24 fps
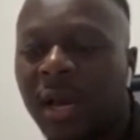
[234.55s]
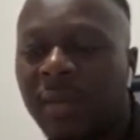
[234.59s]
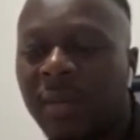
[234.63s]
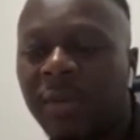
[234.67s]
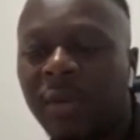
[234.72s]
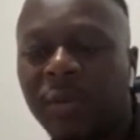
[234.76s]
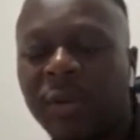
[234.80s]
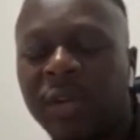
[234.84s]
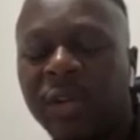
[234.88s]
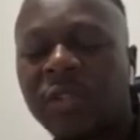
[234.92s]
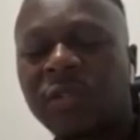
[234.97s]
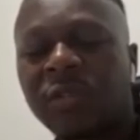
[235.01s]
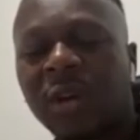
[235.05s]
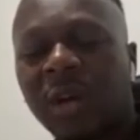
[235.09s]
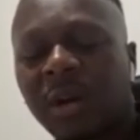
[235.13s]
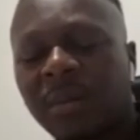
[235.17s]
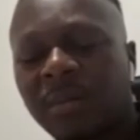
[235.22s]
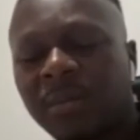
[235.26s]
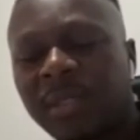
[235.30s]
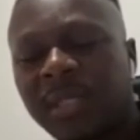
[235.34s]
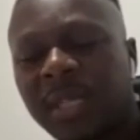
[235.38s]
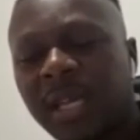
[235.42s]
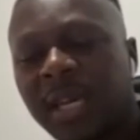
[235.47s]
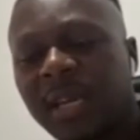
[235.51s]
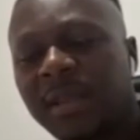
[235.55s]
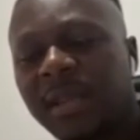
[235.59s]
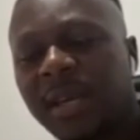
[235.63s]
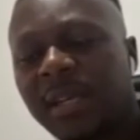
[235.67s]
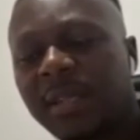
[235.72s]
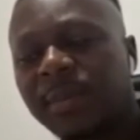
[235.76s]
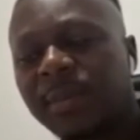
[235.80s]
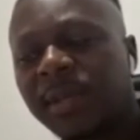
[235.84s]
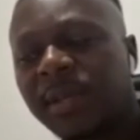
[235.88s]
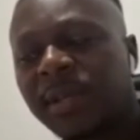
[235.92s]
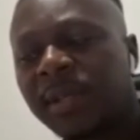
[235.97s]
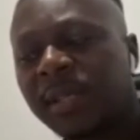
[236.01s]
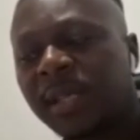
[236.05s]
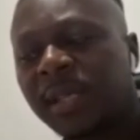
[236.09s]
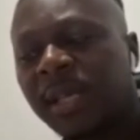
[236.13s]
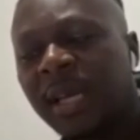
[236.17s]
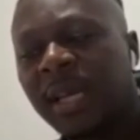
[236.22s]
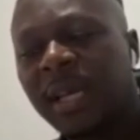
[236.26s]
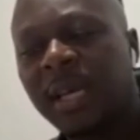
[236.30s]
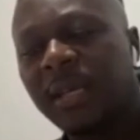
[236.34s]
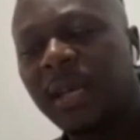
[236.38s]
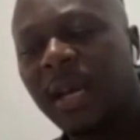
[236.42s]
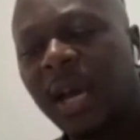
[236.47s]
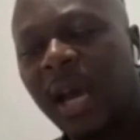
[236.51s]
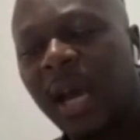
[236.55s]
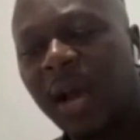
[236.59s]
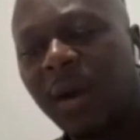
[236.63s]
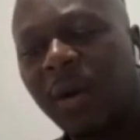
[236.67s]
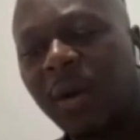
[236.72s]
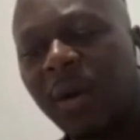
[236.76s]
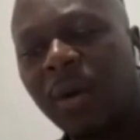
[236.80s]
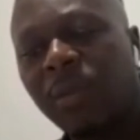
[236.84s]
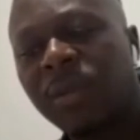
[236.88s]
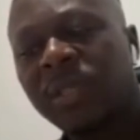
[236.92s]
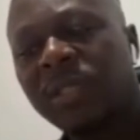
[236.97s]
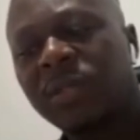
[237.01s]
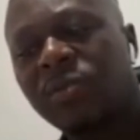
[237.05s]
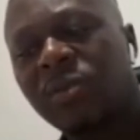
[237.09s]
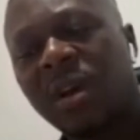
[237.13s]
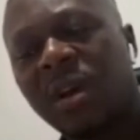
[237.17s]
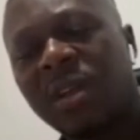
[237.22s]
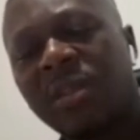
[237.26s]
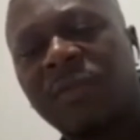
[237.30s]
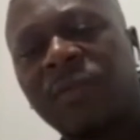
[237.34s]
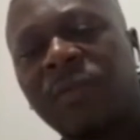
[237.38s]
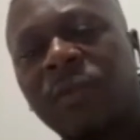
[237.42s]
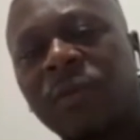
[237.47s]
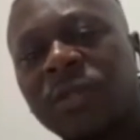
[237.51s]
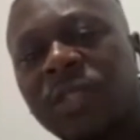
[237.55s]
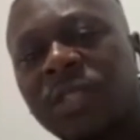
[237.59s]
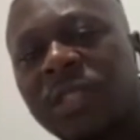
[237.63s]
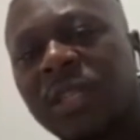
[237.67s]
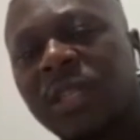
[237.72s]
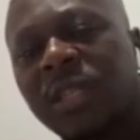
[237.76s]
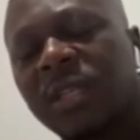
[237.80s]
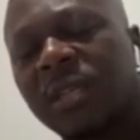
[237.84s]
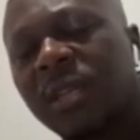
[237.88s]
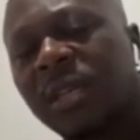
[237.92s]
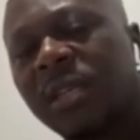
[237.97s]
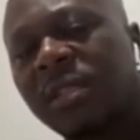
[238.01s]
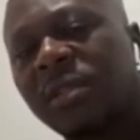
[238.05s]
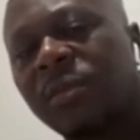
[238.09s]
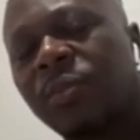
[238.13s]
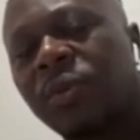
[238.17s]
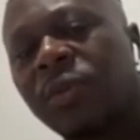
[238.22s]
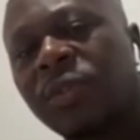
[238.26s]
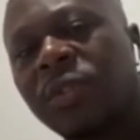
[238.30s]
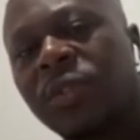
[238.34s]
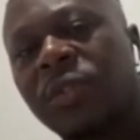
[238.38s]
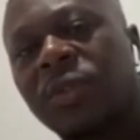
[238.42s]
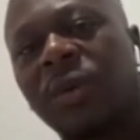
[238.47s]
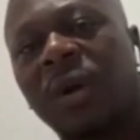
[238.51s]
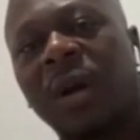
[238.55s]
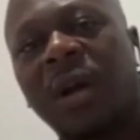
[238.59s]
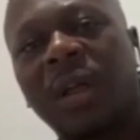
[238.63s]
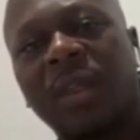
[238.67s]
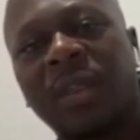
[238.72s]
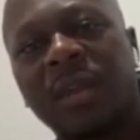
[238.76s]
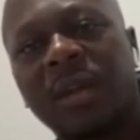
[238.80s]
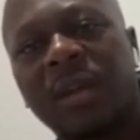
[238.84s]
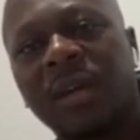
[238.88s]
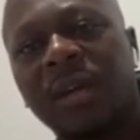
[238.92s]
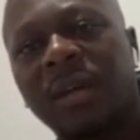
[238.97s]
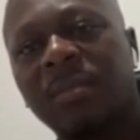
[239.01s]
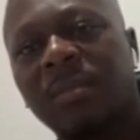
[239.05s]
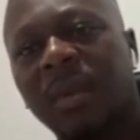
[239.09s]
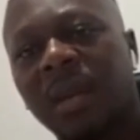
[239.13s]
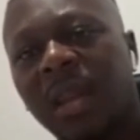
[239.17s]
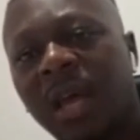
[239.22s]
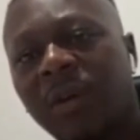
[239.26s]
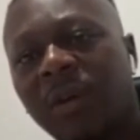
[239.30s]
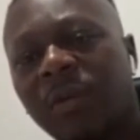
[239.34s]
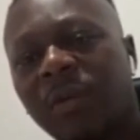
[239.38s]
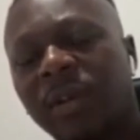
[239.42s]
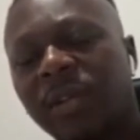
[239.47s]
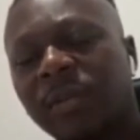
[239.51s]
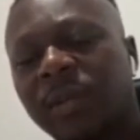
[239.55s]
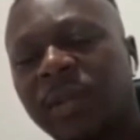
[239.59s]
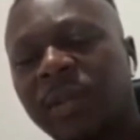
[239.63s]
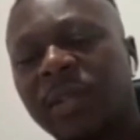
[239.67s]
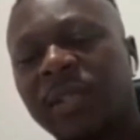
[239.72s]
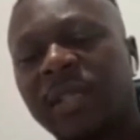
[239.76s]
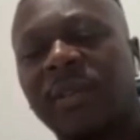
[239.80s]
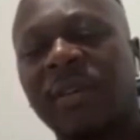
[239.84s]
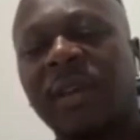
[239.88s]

The reason I'm saying that is because I was rather fortunate as opposed to other Malawians, because